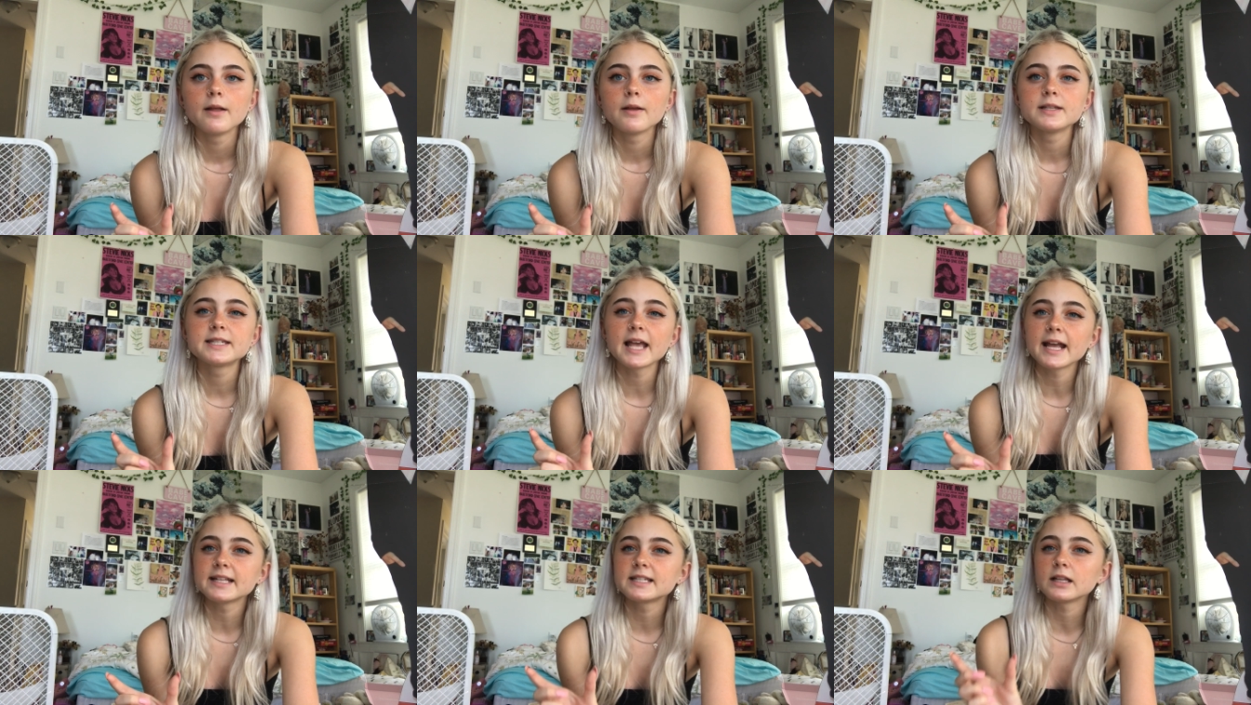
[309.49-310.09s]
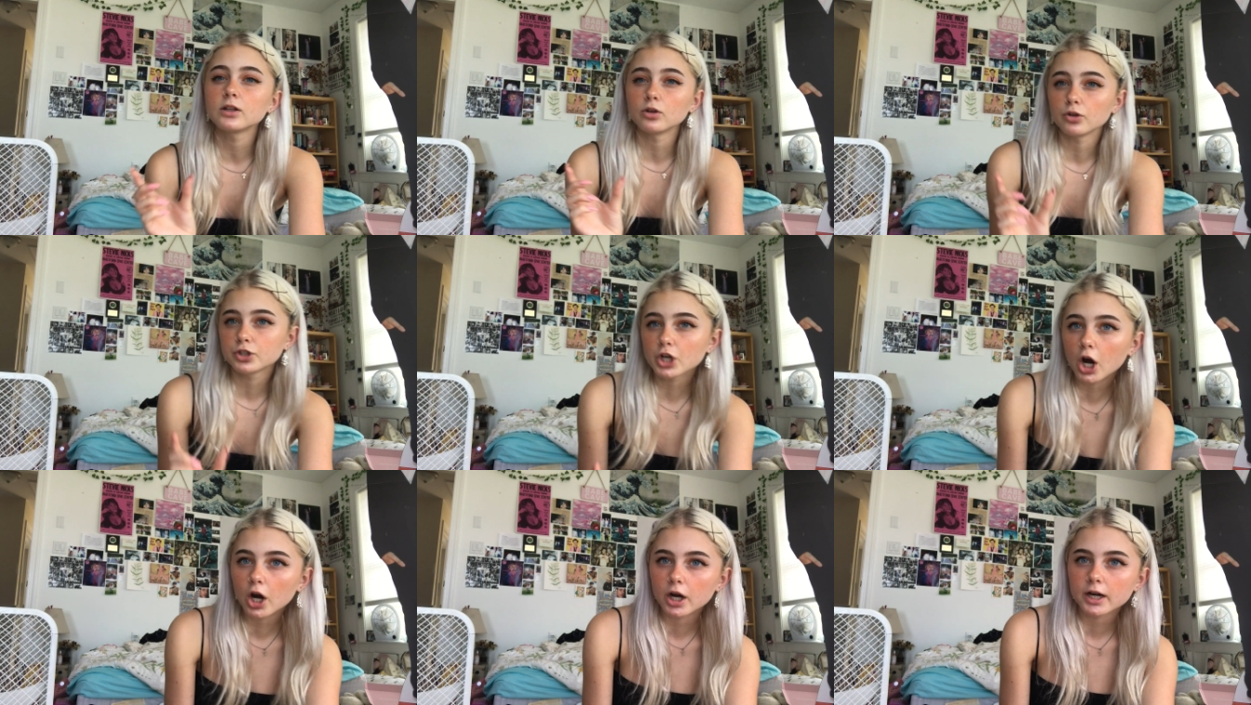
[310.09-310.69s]
say it's a little
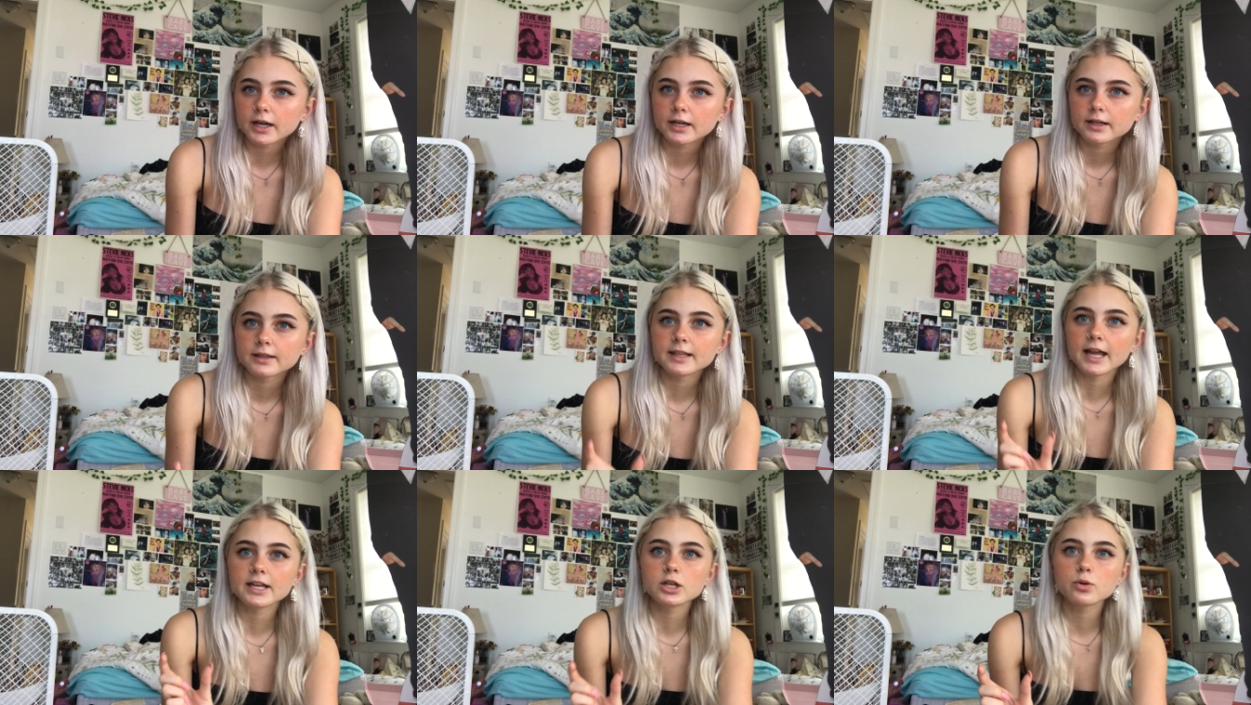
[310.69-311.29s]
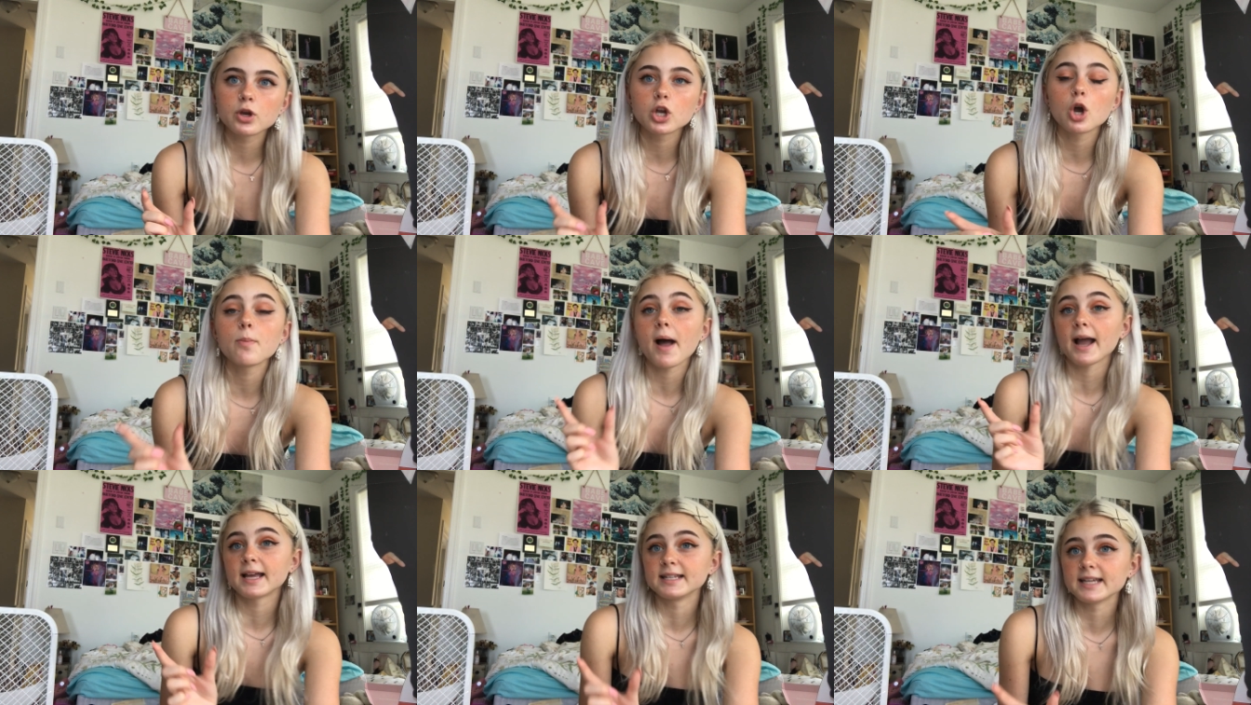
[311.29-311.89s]
dark, then you can go
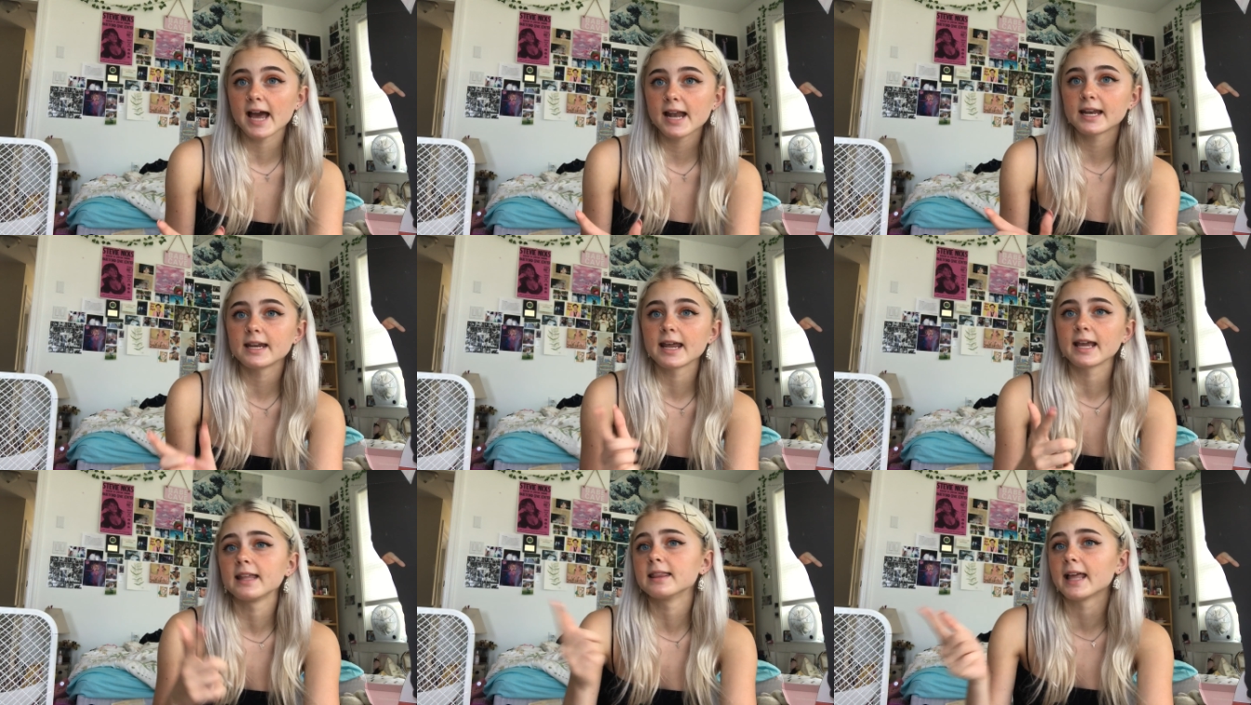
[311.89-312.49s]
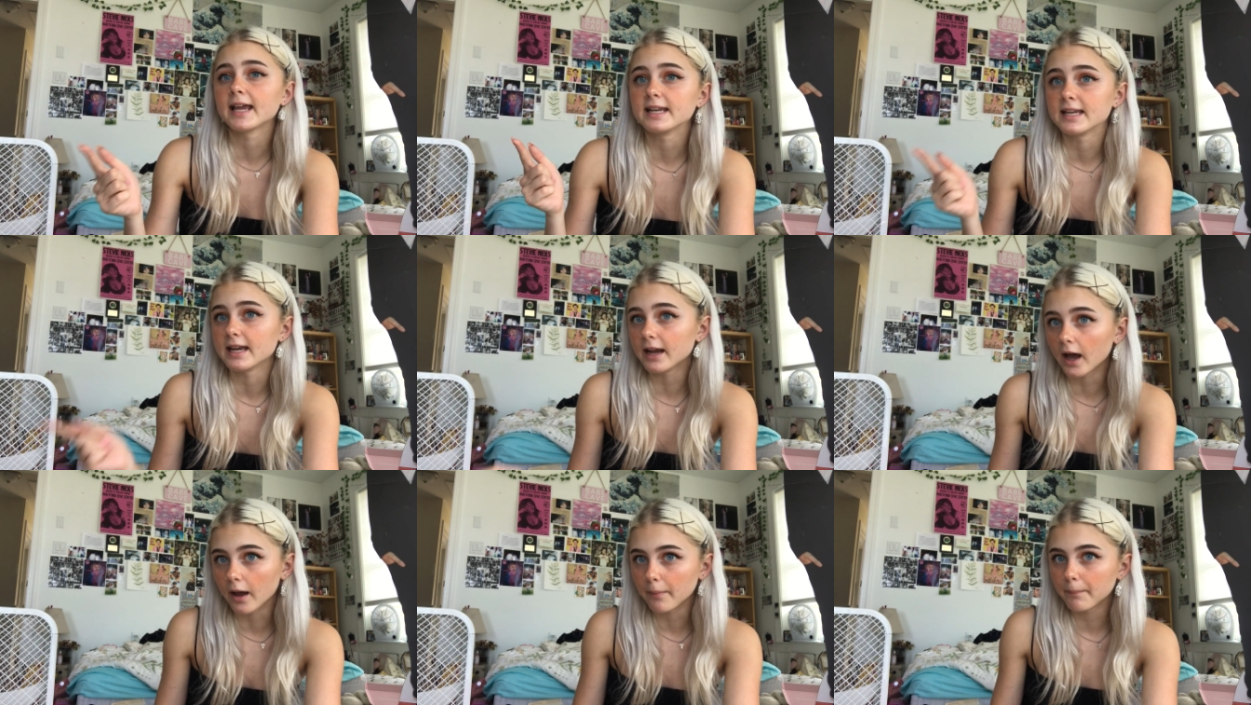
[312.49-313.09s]
back into editing and lighten it
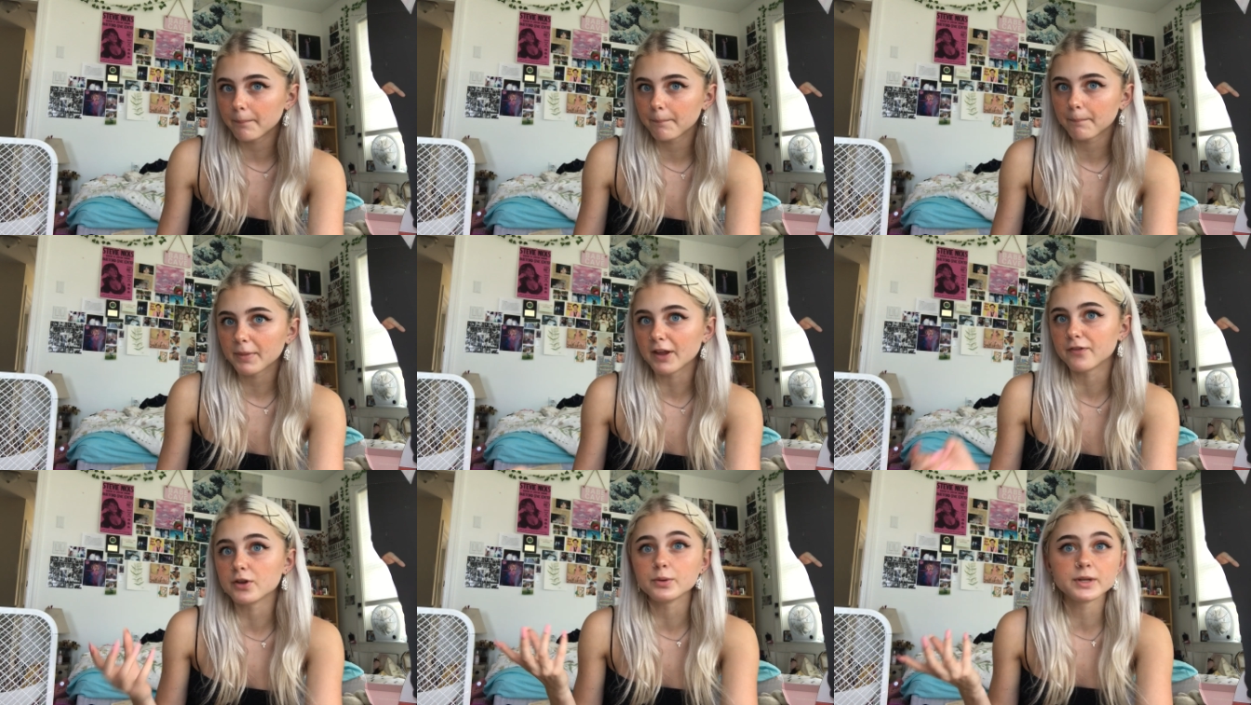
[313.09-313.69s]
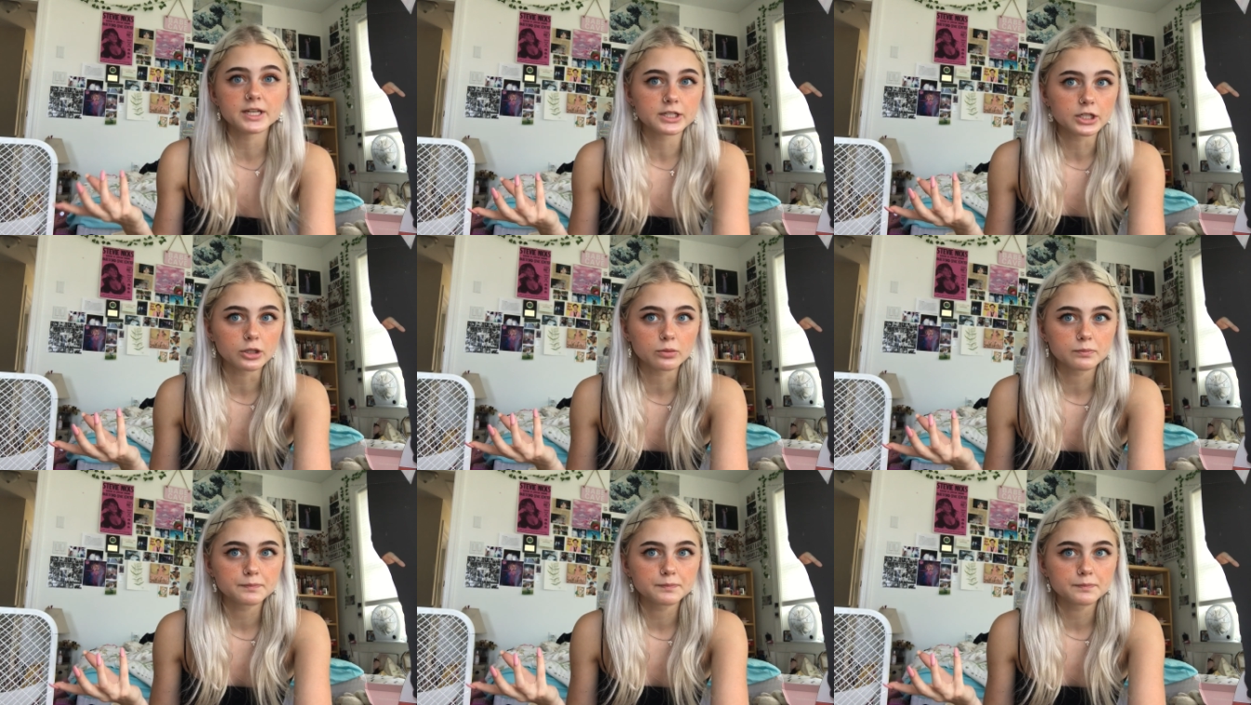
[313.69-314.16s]
up if you need to.